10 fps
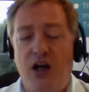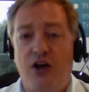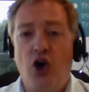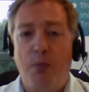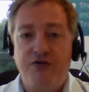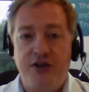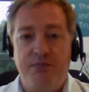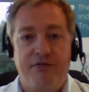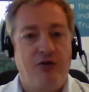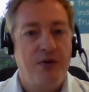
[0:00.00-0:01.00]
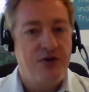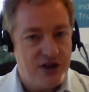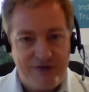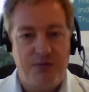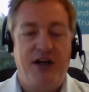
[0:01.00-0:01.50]
drop-offs in performance,
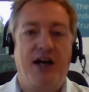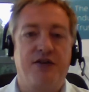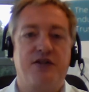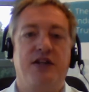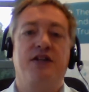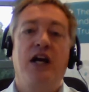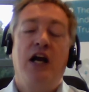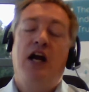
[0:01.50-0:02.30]
and everybody else is